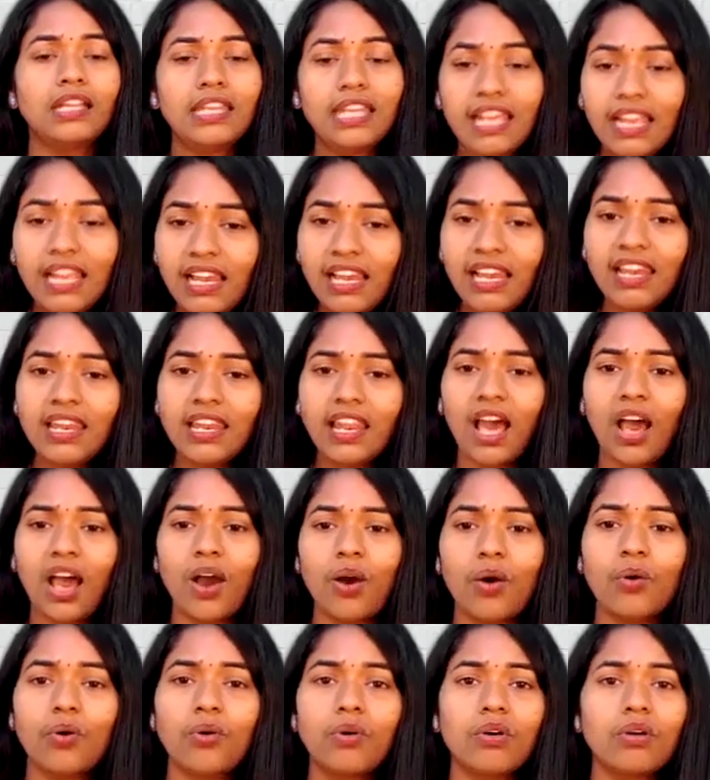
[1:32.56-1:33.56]
Till
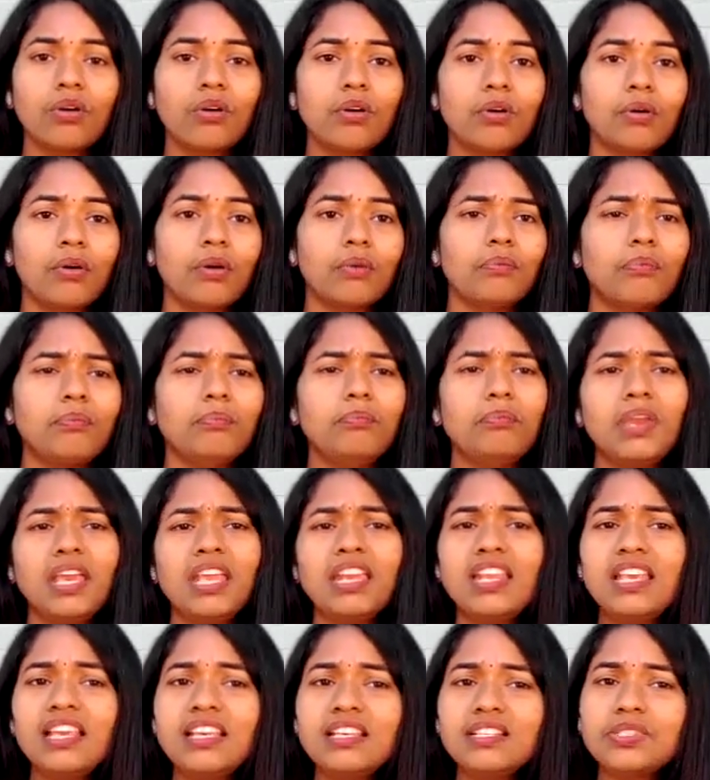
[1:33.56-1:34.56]
now,
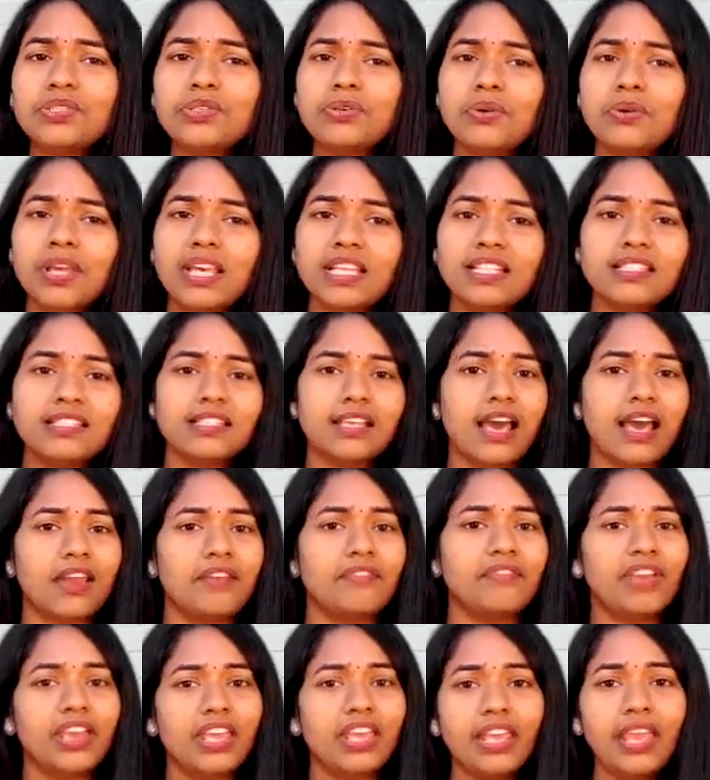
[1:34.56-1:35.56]
many students are
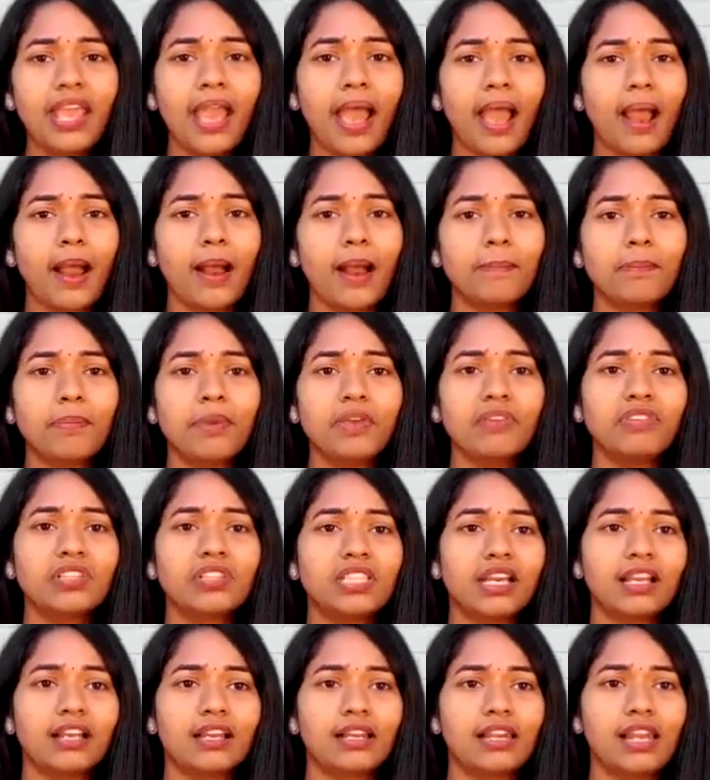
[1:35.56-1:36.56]
very happy
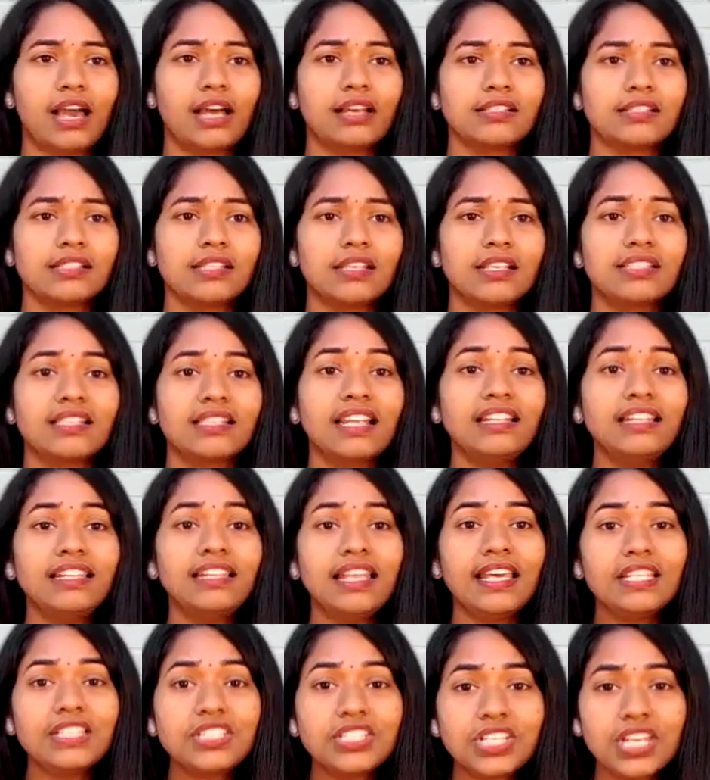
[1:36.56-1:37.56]
with the classes and
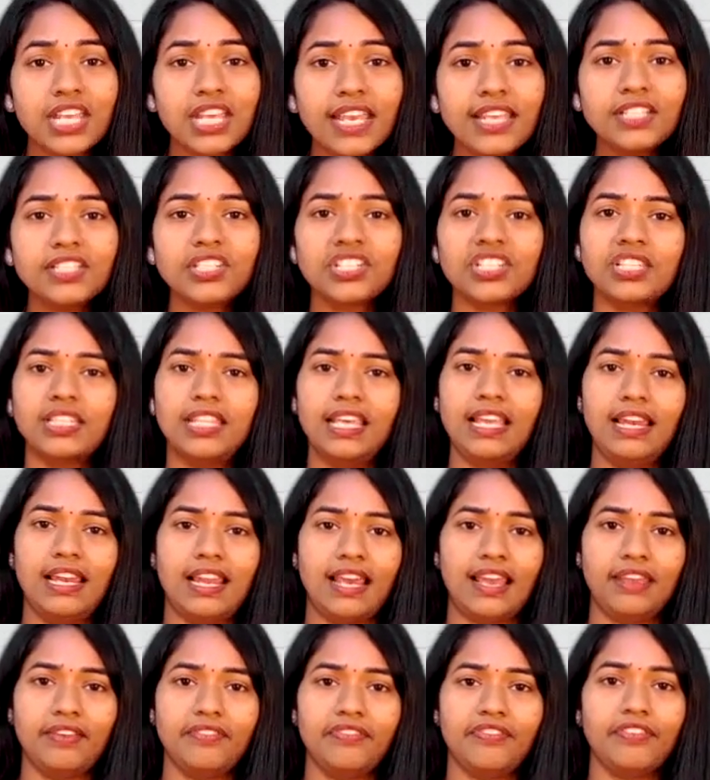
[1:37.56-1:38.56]
they change their
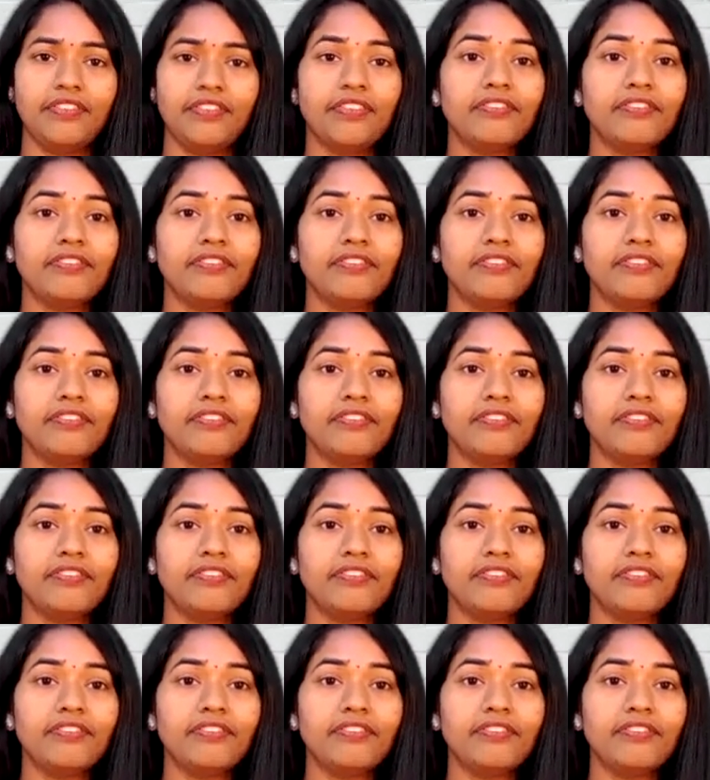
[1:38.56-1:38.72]
life.